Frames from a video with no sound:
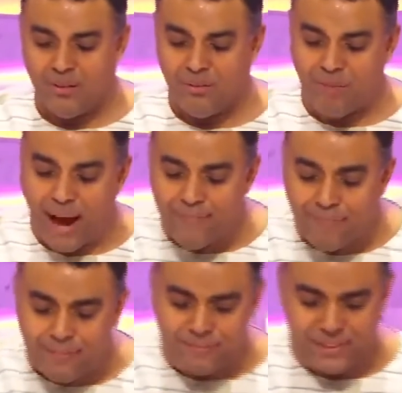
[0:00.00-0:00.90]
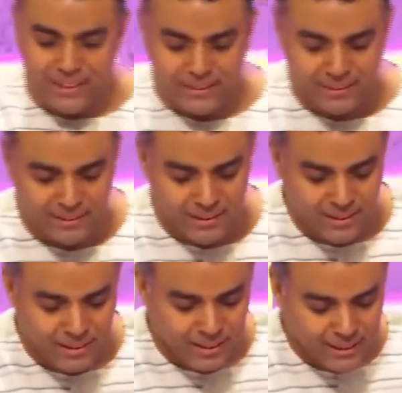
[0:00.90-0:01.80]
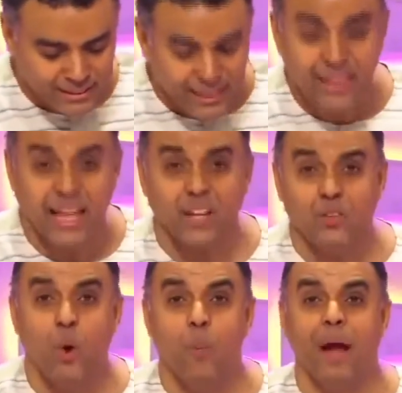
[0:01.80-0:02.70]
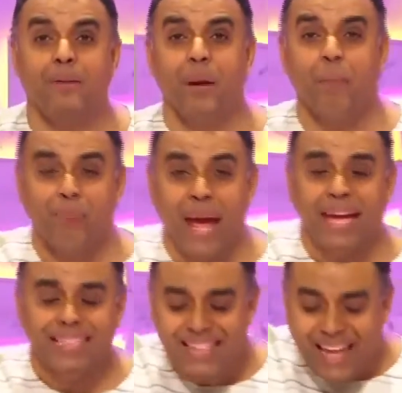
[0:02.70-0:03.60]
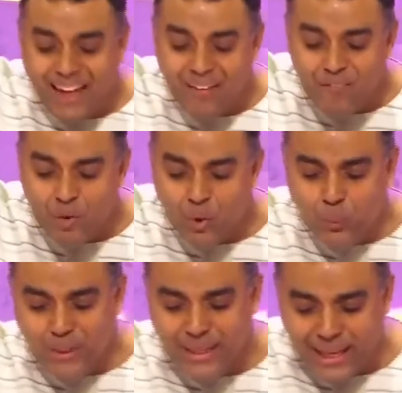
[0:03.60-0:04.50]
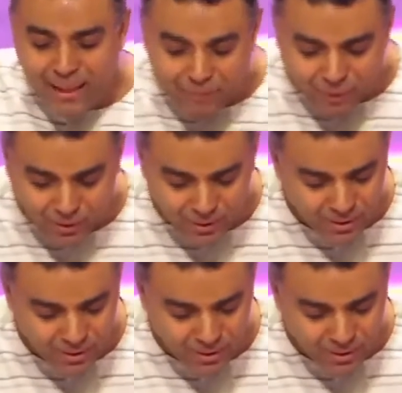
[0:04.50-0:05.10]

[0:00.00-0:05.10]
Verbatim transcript: 515. See that no one repays evil with evil.